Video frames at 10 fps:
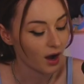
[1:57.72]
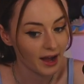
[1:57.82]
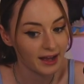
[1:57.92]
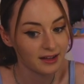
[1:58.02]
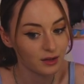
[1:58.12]

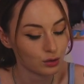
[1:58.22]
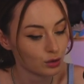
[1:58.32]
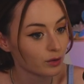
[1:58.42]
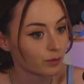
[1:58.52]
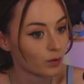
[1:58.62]
I
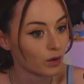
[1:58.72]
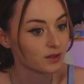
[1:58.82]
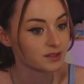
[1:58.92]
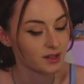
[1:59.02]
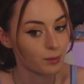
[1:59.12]
look
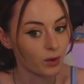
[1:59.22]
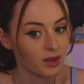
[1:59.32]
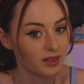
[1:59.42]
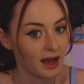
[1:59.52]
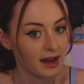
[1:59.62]
for
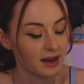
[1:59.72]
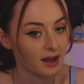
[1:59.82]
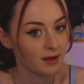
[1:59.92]
someone that